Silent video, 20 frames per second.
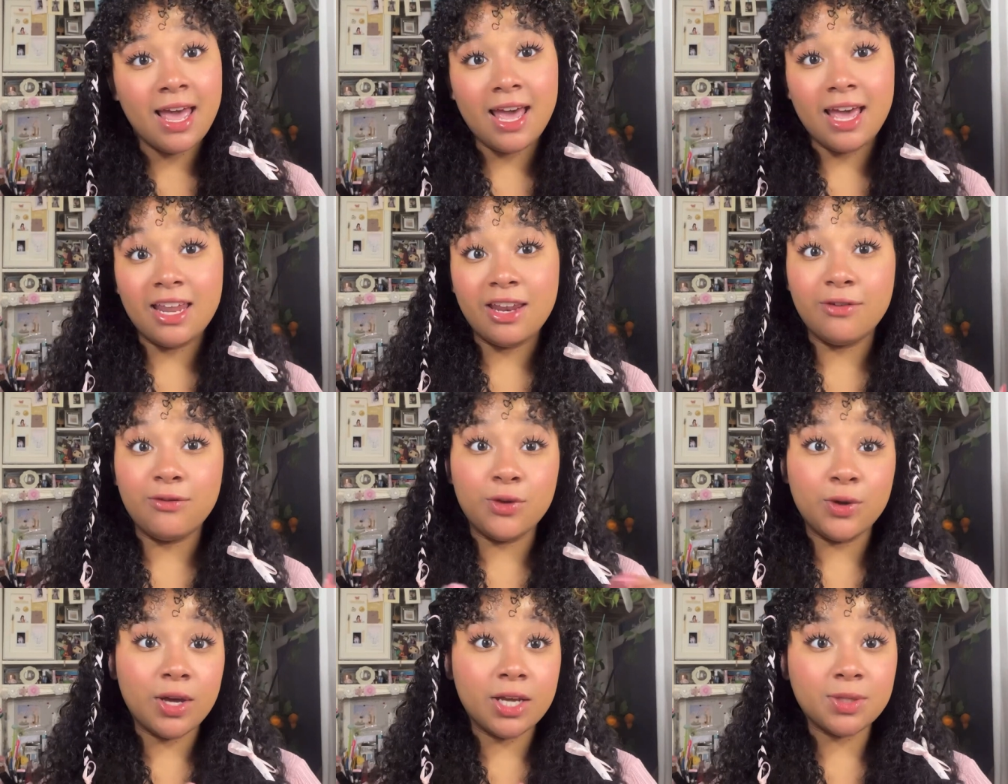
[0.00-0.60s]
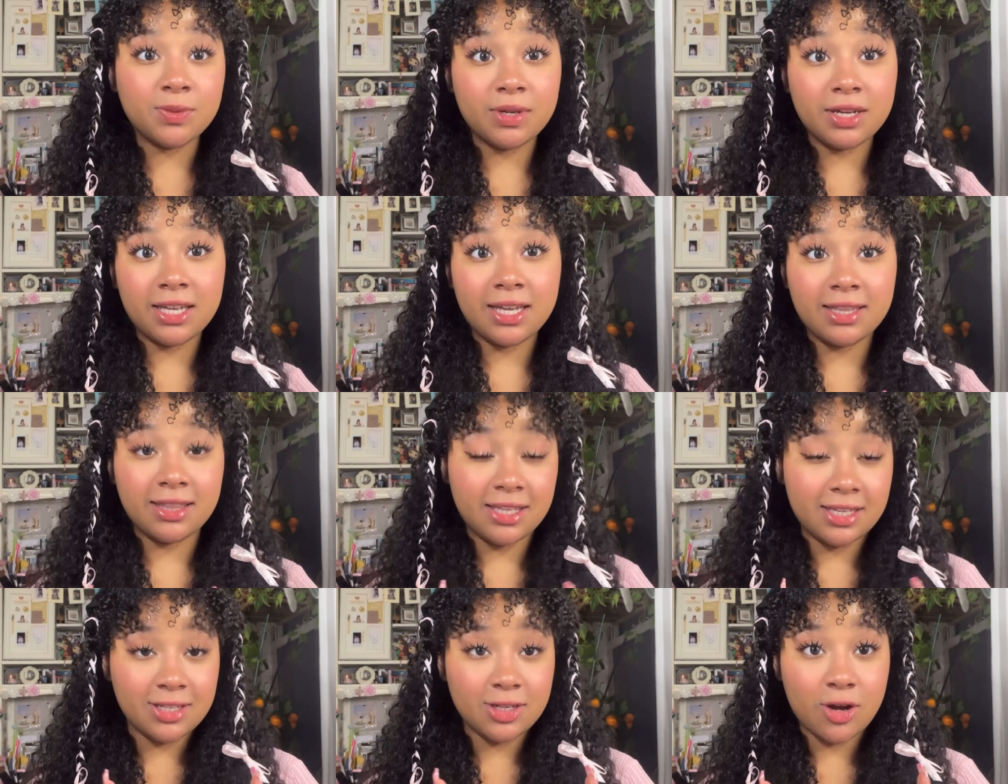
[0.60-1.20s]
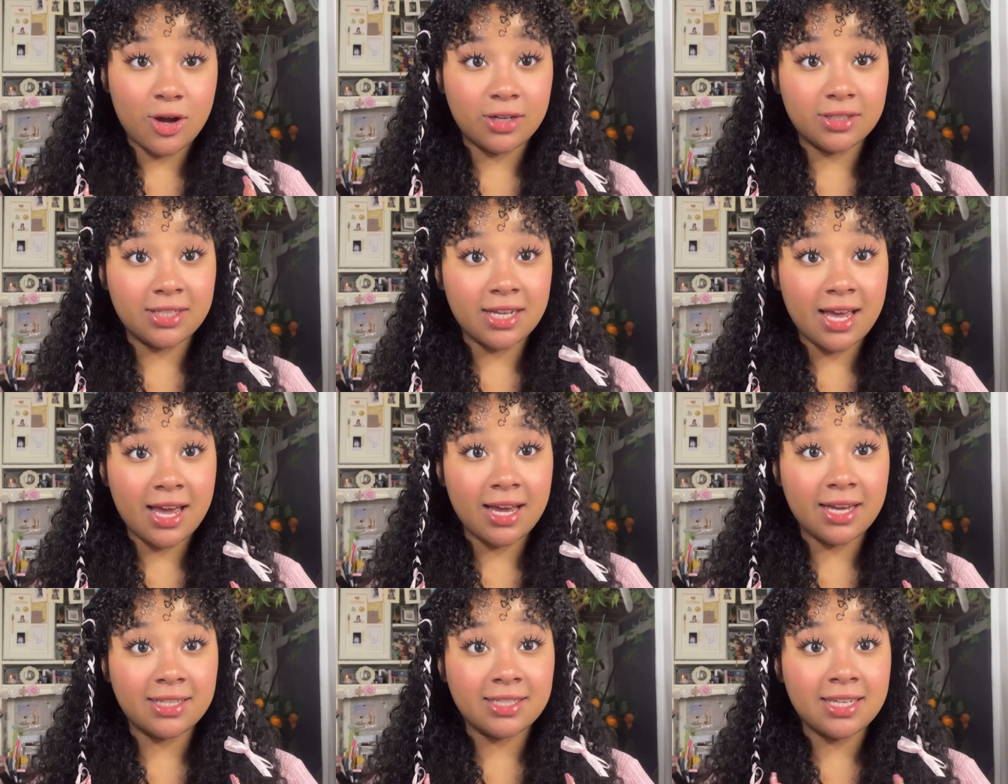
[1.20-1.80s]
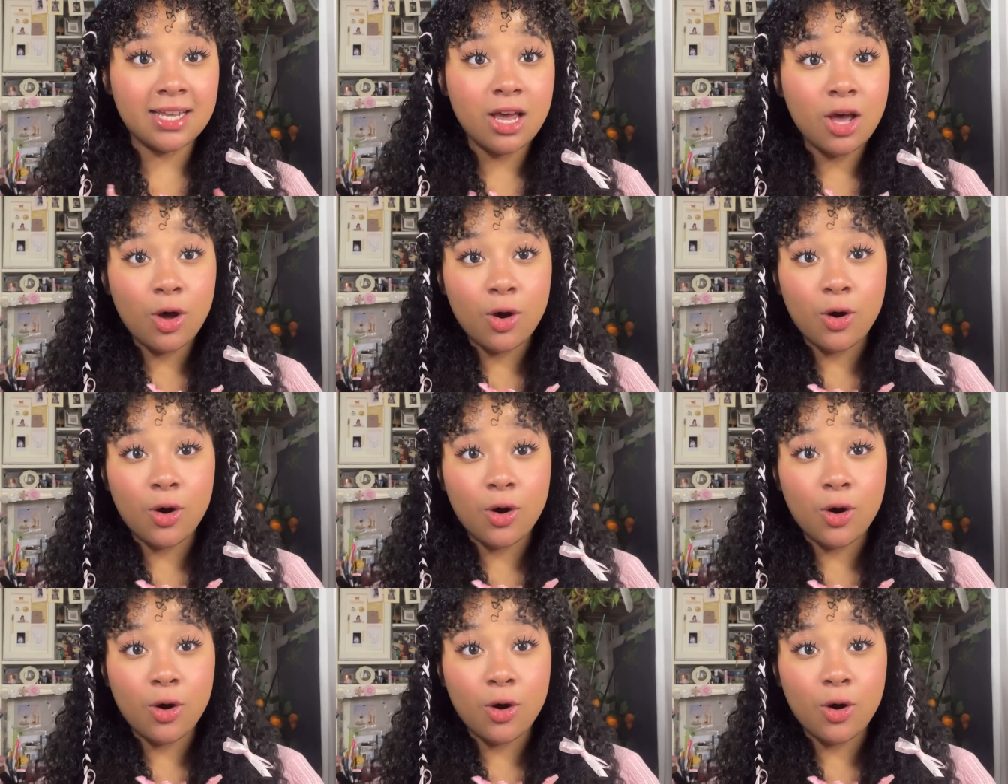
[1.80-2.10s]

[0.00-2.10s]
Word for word: And if you guys want to get these contacts